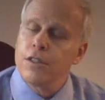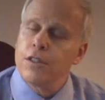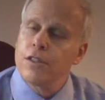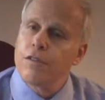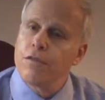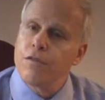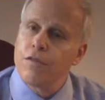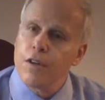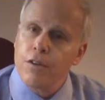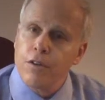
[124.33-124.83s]
is
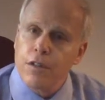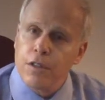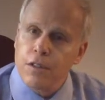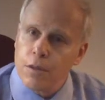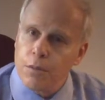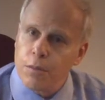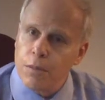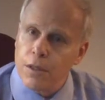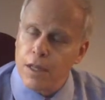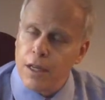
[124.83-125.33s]
a very
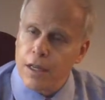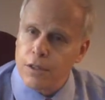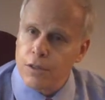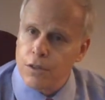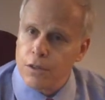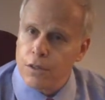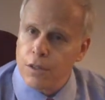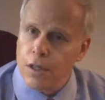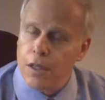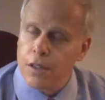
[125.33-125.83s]
simple
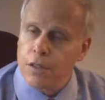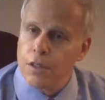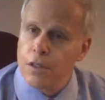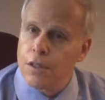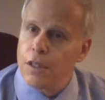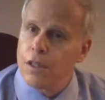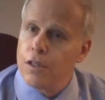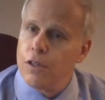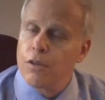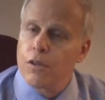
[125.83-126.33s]
exercise
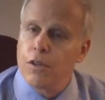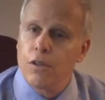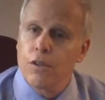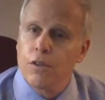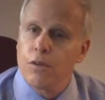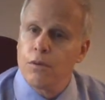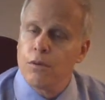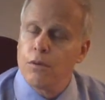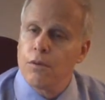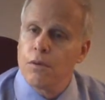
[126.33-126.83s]
that you can
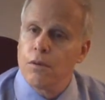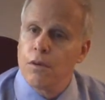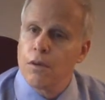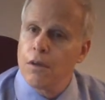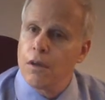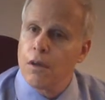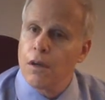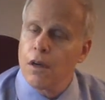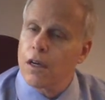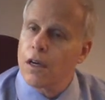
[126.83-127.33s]
do
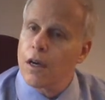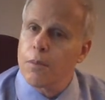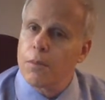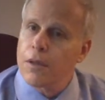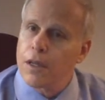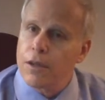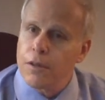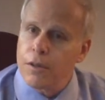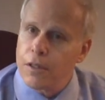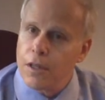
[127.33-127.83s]
a
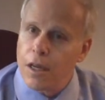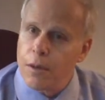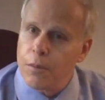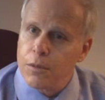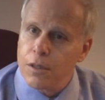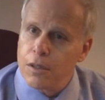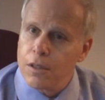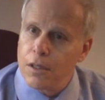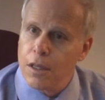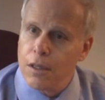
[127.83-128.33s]
couple hundred
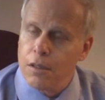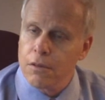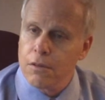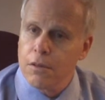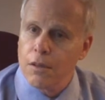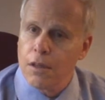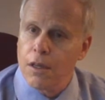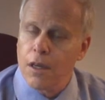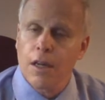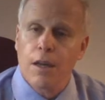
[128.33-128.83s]
times a day.
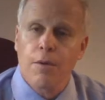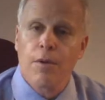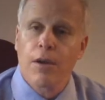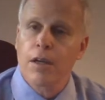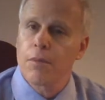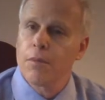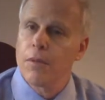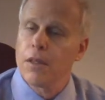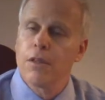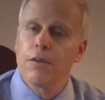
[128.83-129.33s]
And I
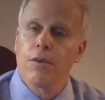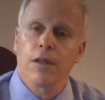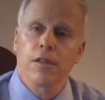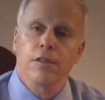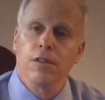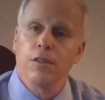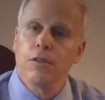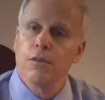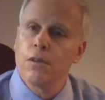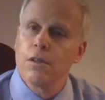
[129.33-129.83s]
recommend that you
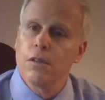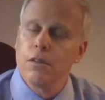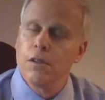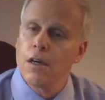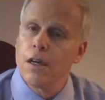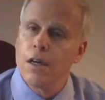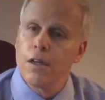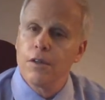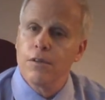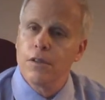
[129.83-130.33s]
actually do it
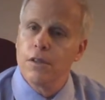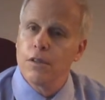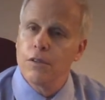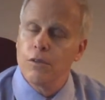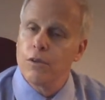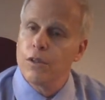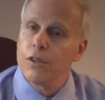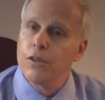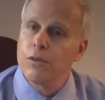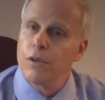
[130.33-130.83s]
100
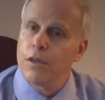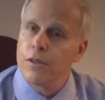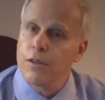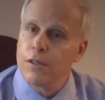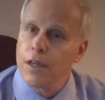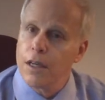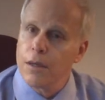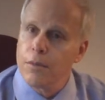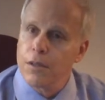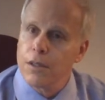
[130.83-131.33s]
or 200
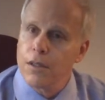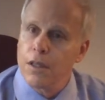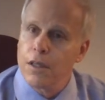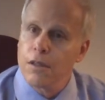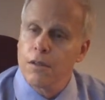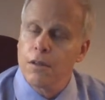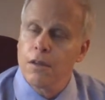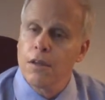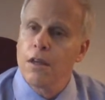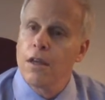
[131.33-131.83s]
times a
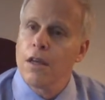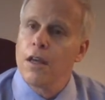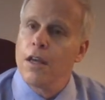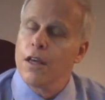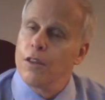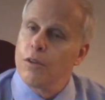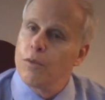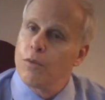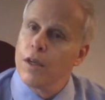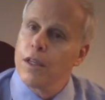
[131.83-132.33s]
day.
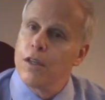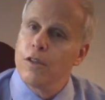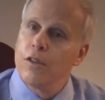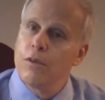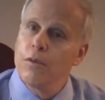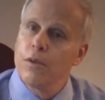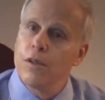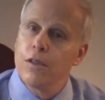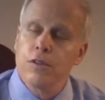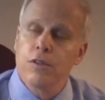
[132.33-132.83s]
And the way to
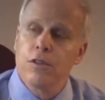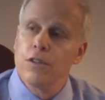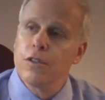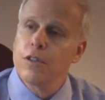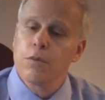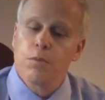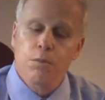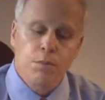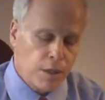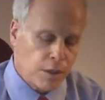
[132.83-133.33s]
do it is to
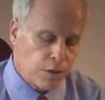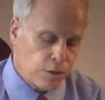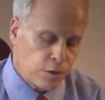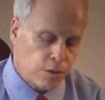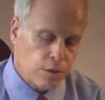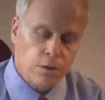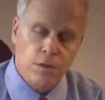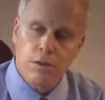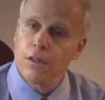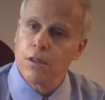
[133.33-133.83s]
just
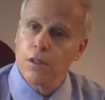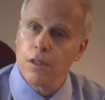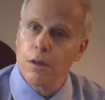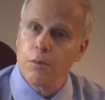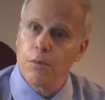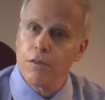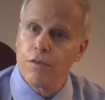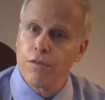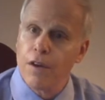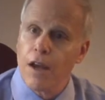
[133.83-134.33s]
picture the
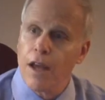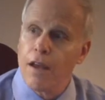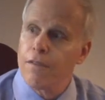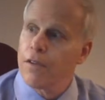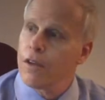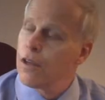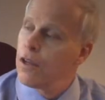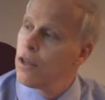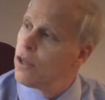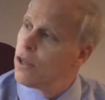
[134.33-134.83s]
number 5.
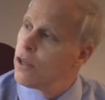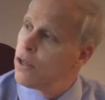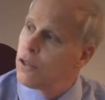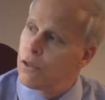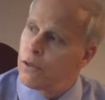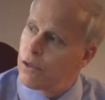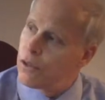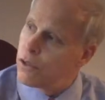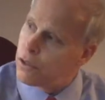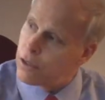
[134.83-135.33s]

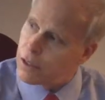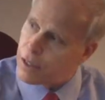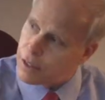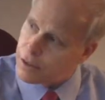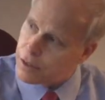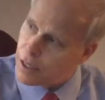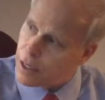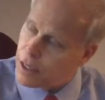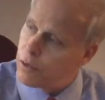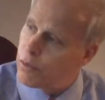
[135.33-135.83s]
So you can look
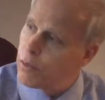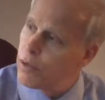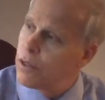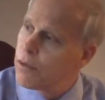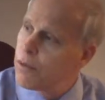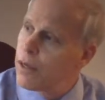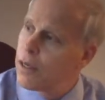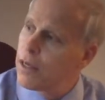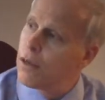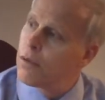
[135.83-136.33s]
outside the
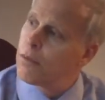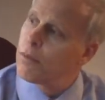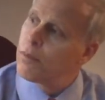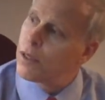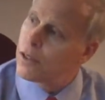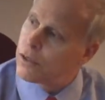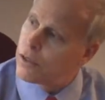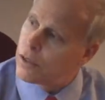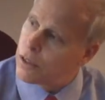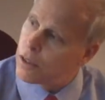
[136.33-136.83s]
window right now,
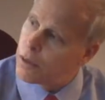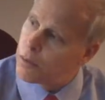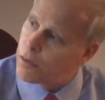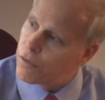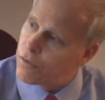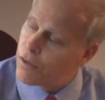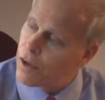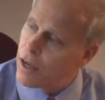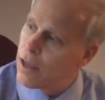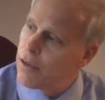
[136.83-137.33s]
picture the number
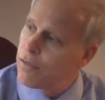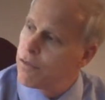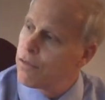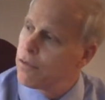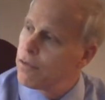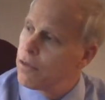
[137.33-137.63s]
5